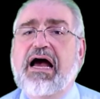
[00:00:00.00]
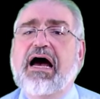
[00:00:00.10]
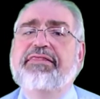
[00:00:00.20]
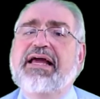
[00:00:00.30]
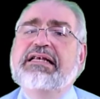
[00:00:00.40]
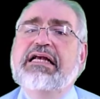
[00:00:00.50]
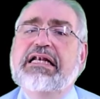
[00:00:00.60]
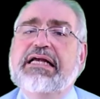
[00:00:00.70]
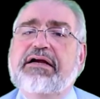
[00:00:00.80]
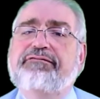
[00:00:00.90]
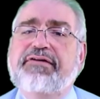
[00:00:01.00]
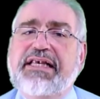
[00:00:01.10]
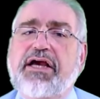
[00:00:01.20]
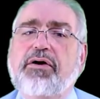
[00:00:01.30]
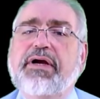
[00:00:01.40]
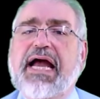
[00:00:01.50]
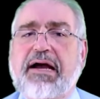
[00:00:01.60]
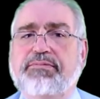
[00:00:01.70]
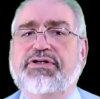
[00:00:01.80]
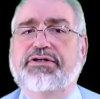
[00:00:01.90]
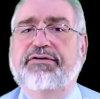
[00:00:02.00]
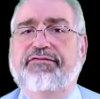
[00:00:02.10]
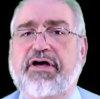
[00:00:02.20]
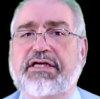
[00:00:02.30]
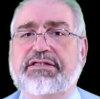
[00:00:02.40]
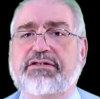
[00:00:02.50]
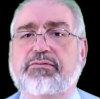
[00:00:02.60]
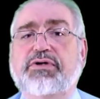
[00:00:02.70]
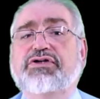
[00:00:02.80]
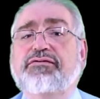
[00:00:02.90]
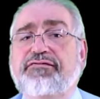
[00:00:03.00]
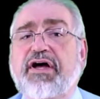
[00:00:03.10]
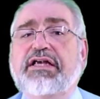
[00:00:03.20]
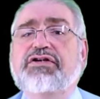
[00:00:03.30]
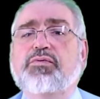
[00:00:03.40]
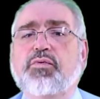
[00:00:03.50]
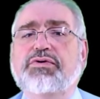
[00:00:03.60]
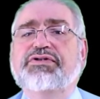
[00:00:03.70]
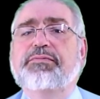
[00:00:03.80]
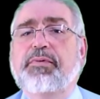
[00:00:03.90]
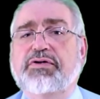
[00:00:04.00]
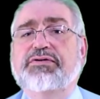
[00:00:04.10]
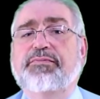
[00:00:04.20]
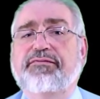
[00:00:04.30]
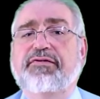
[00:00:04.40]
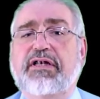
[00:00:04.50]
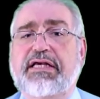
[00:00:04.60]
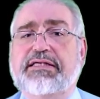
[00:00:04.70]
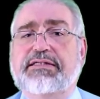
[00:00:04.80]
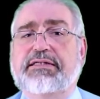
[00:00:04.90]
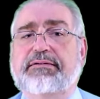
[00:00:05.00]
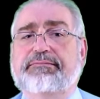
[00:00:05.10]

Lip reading: and then click Video Capture Device, which you'll find towards the bottom of the list.